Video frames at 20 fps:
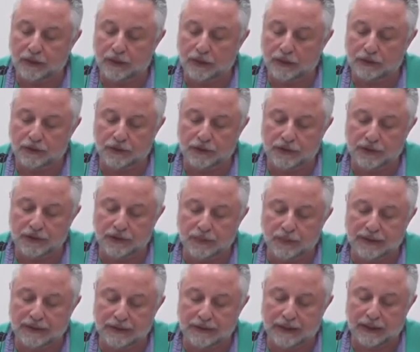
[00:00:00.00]
conscious
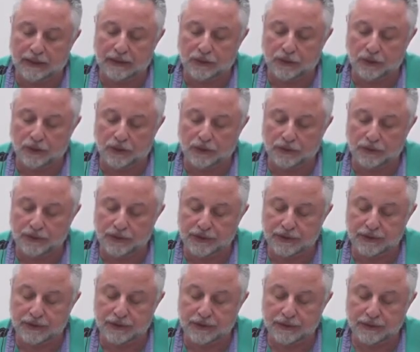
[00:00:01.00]
what is
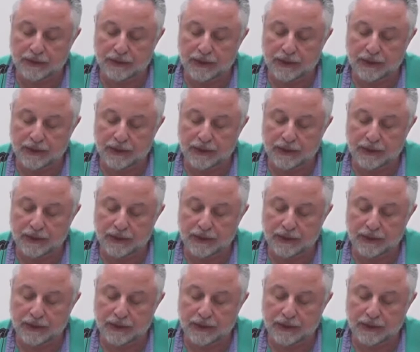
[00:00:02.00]
unconscious,